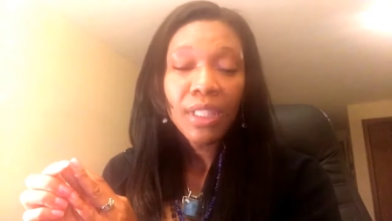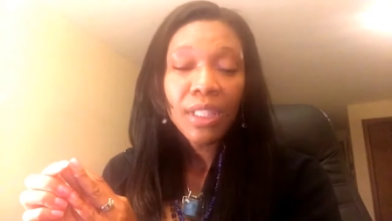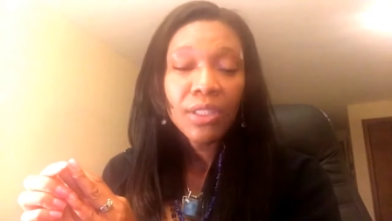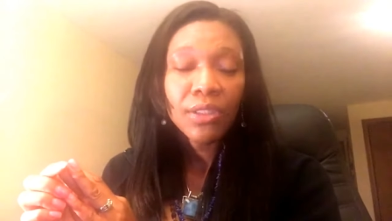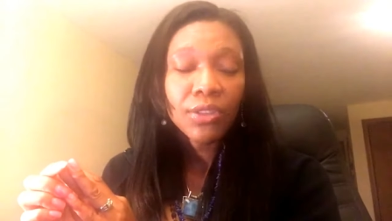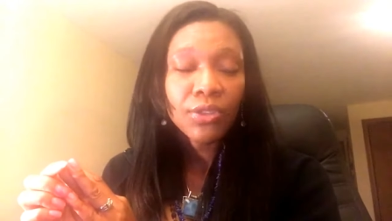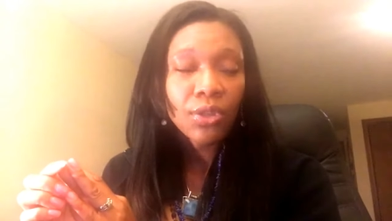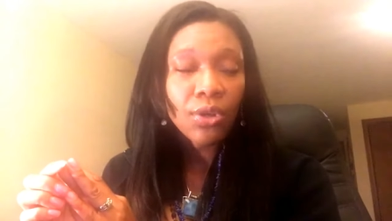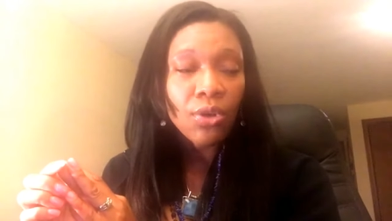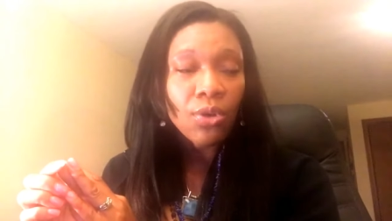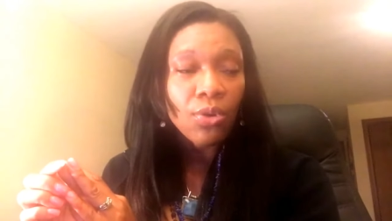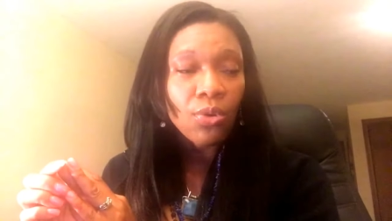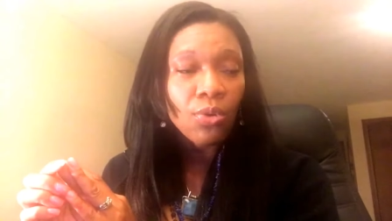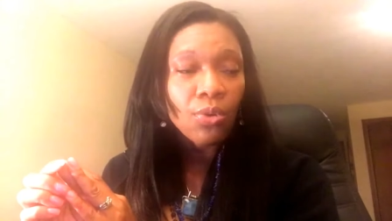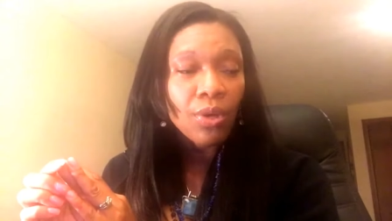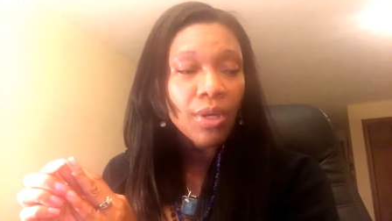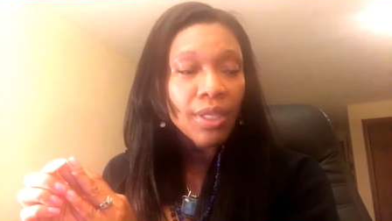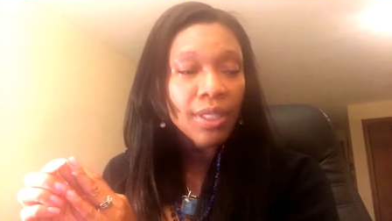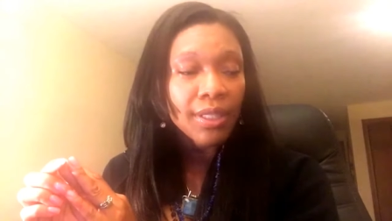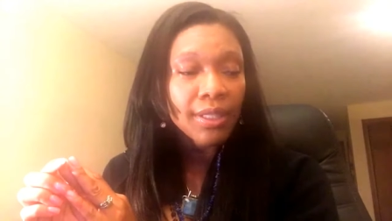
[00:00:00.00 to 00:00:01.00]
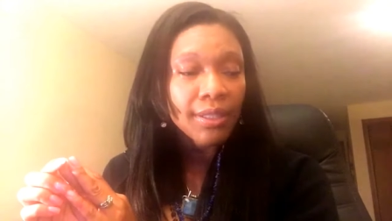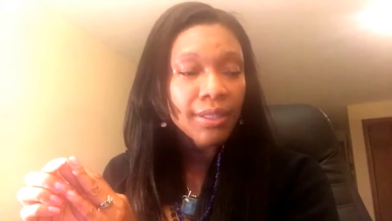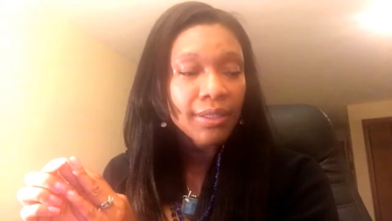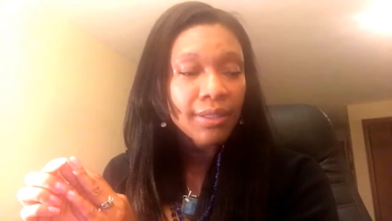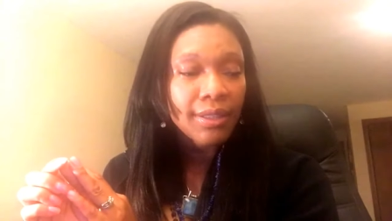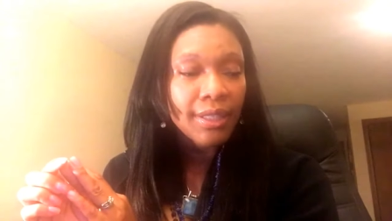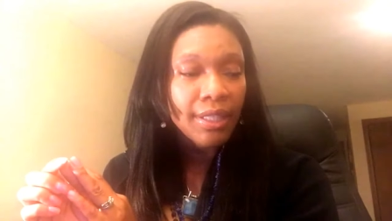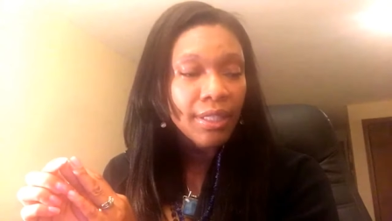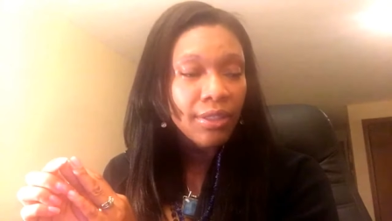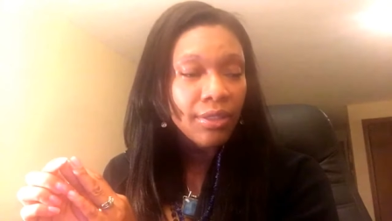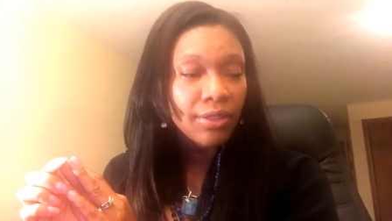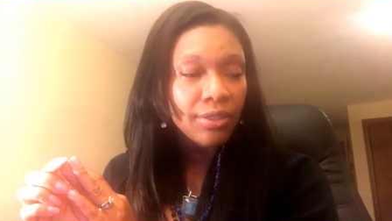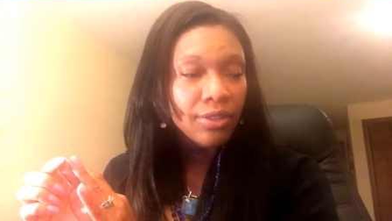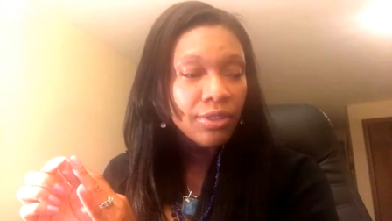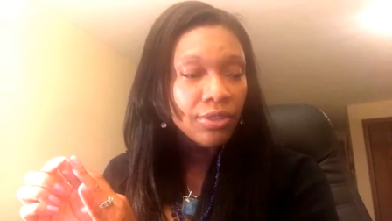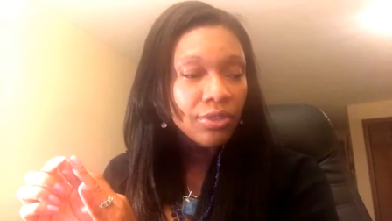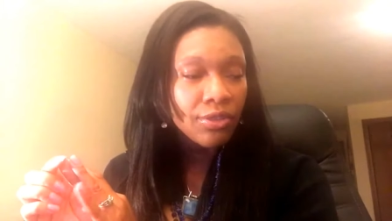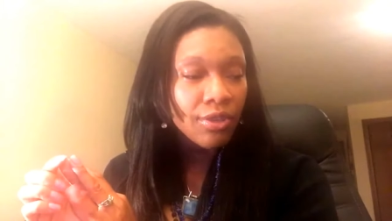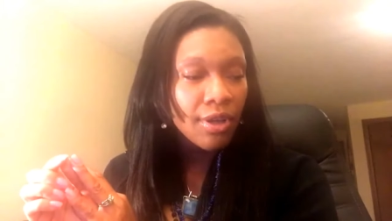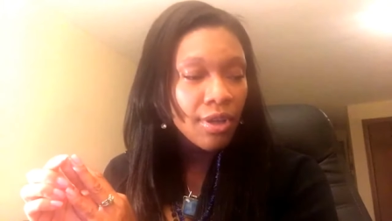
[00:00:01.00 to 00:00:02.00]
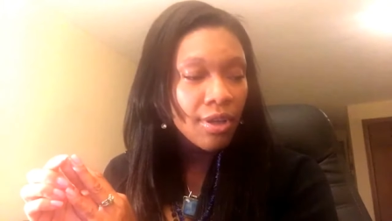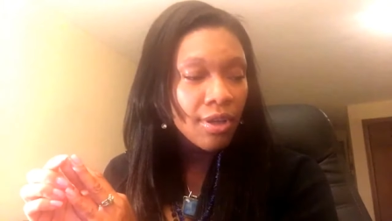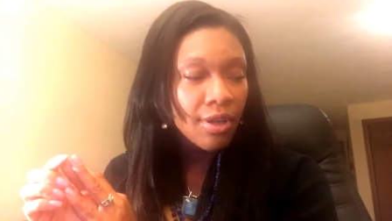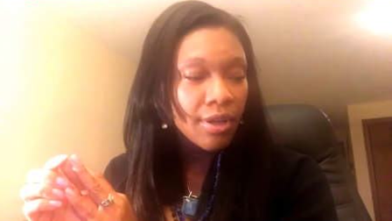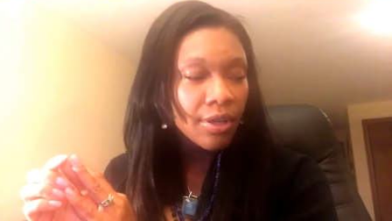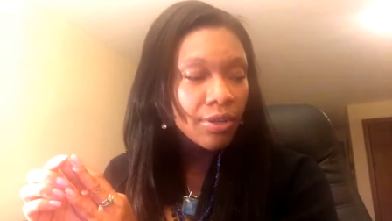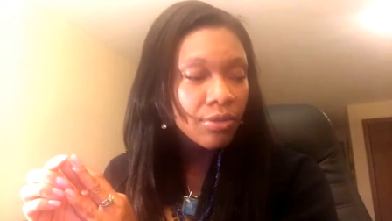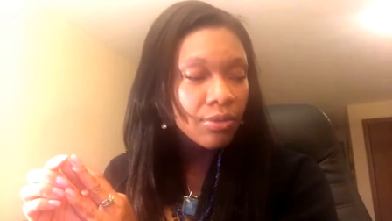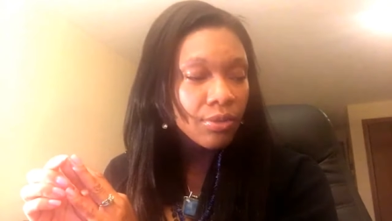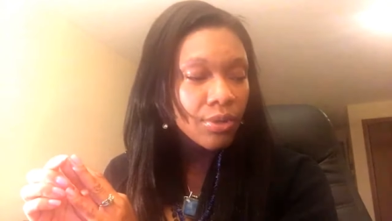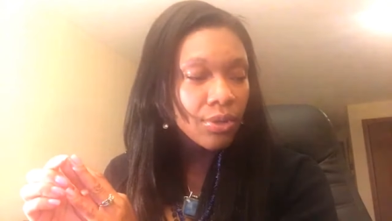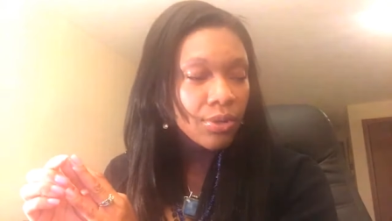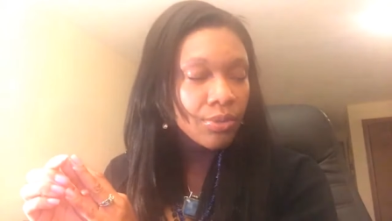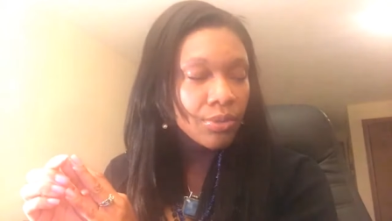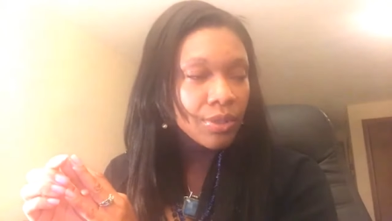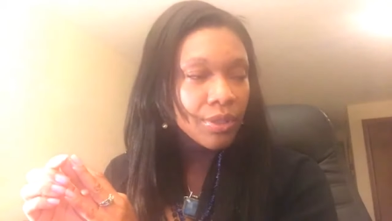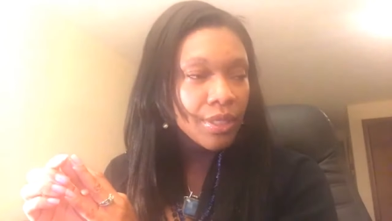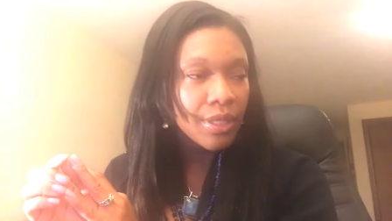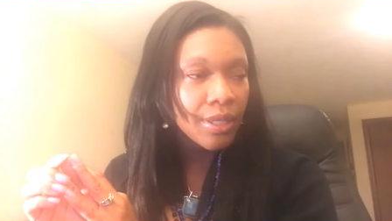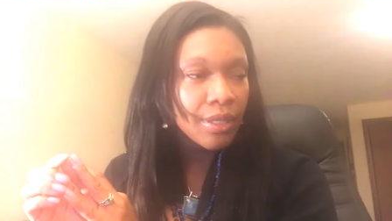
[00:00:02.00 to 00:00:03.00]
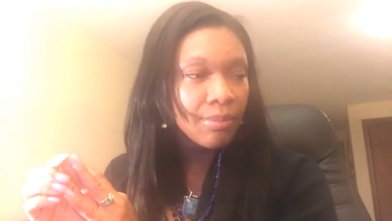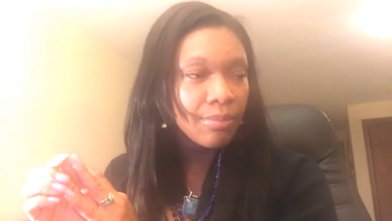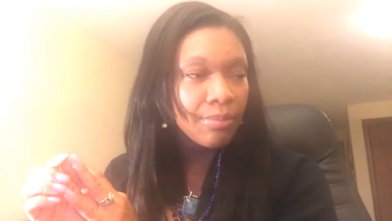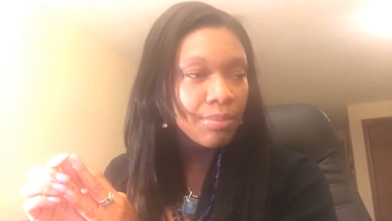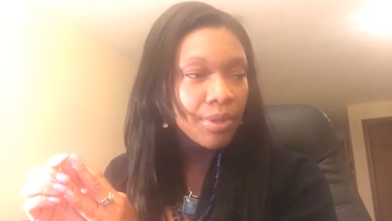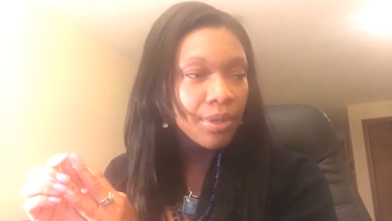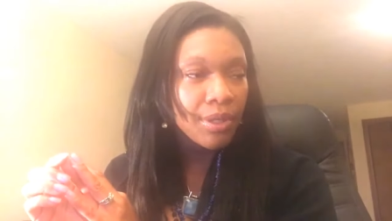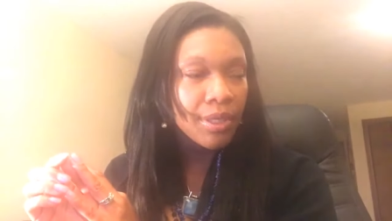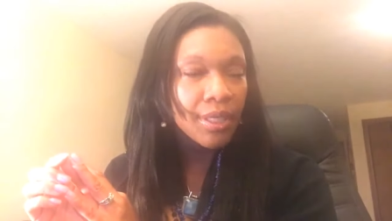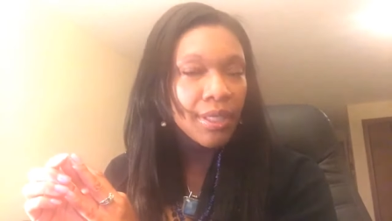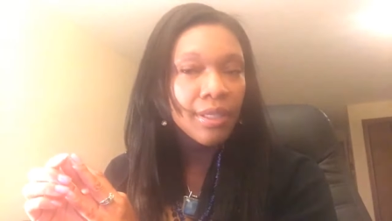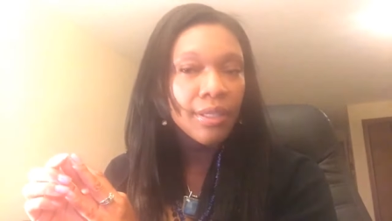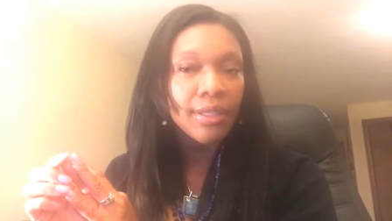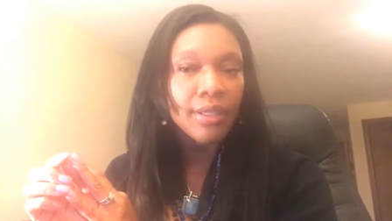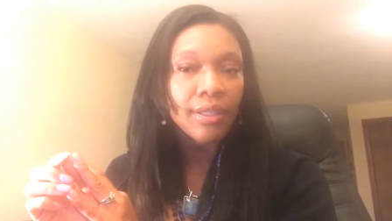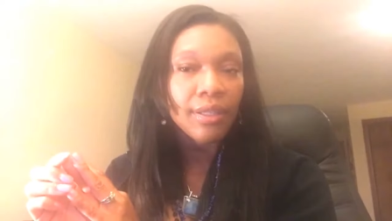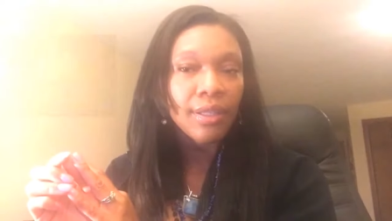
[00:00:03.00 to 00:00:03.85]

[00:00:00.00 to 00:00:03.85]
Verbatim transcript: so Teal Strong wrote a book,